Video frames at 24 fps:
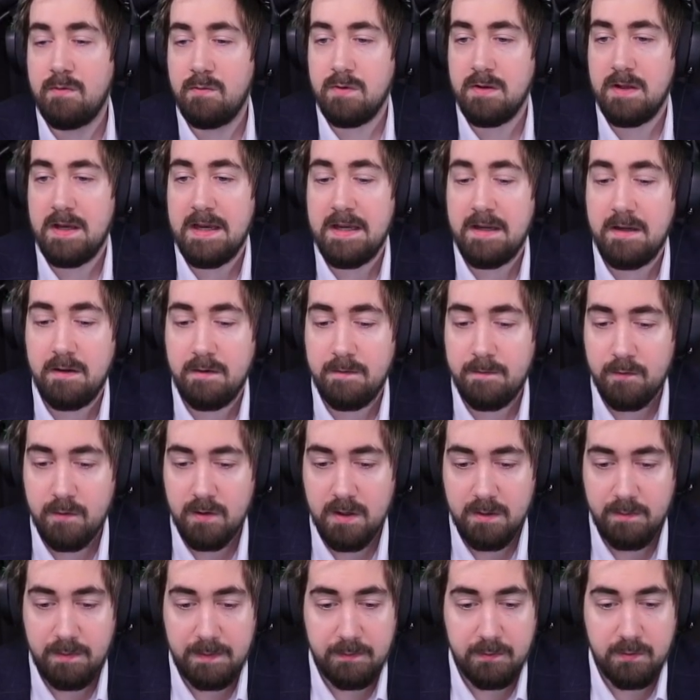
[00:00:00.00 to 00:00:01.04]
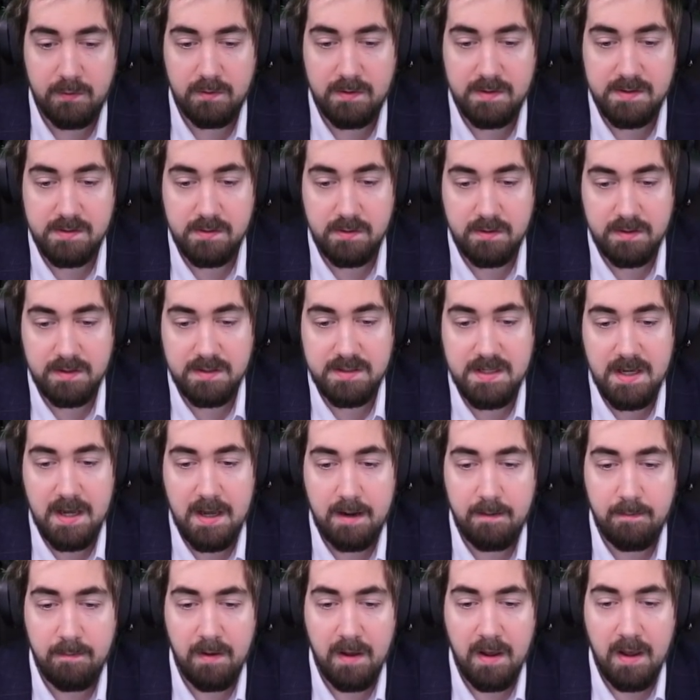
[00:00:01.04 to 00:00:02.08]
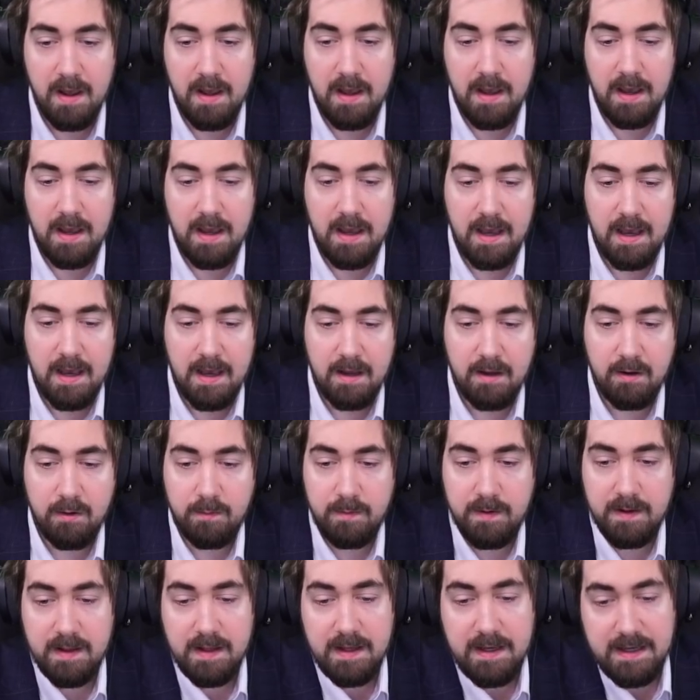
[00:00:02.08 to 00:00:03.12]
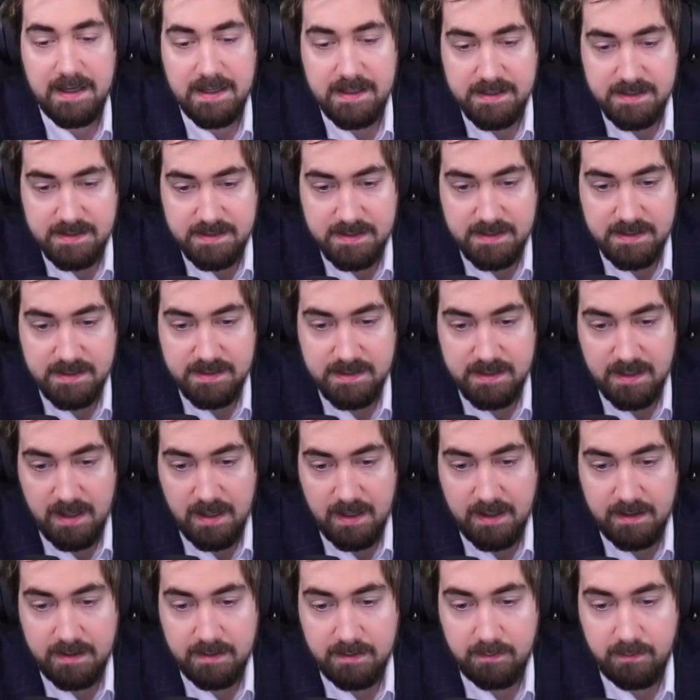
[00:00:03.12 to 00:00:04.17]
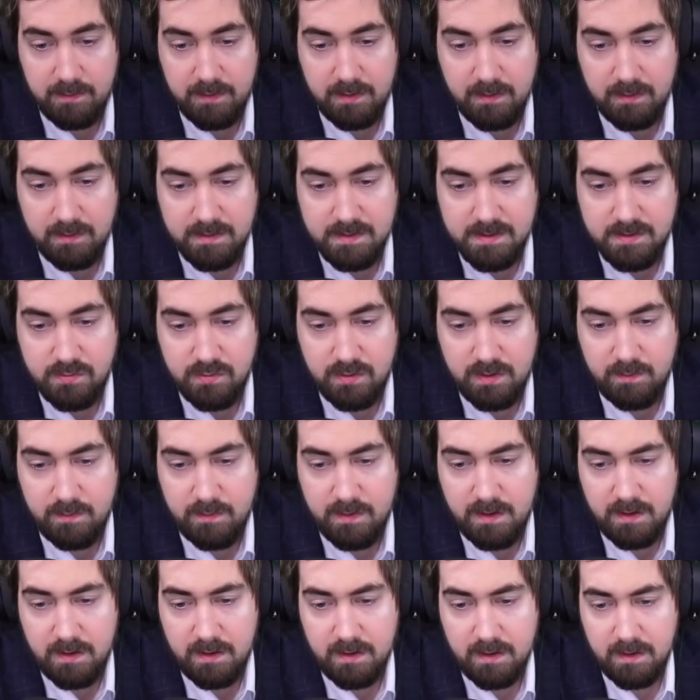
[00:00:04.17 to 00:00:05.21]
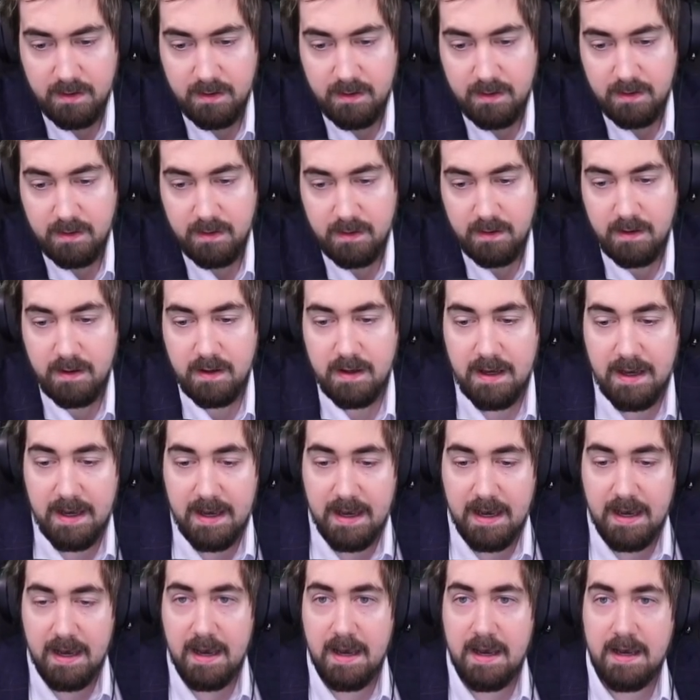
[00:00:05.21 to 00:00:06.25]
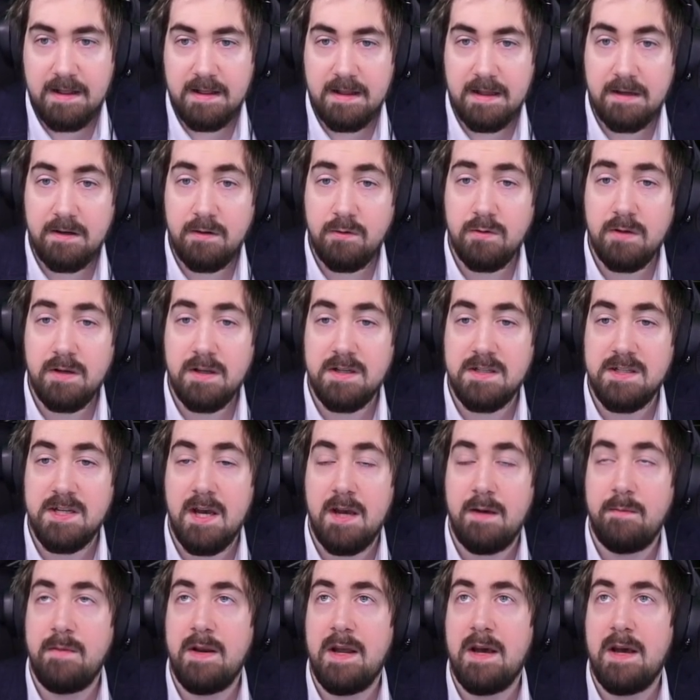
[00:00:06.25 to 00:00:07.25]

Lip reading: will hate you for it. People do this all the time. It'll be like, is this item good, streamer? And then you'll get timed